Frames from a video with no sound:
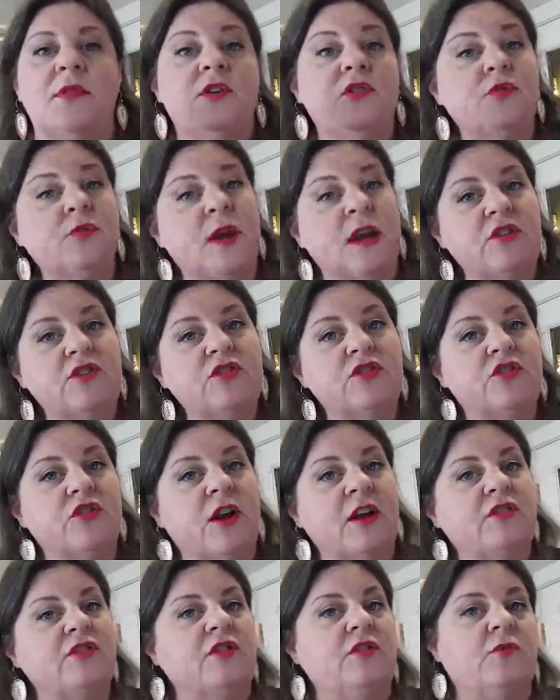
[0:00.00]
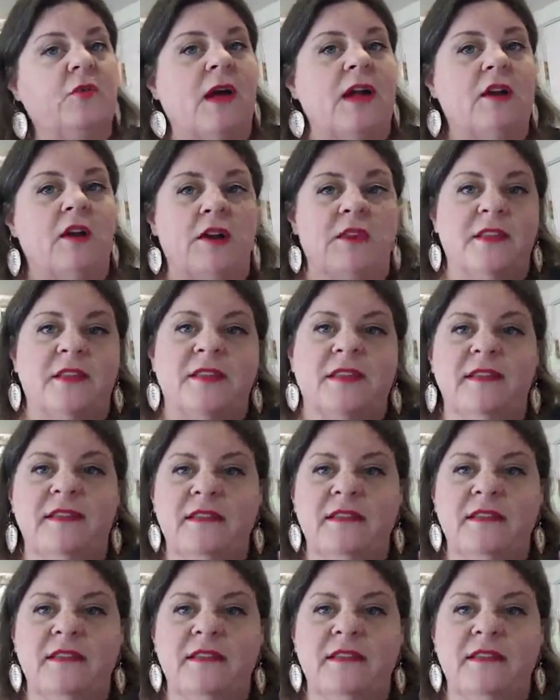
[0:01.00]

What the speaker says: directions are actually right on the listing.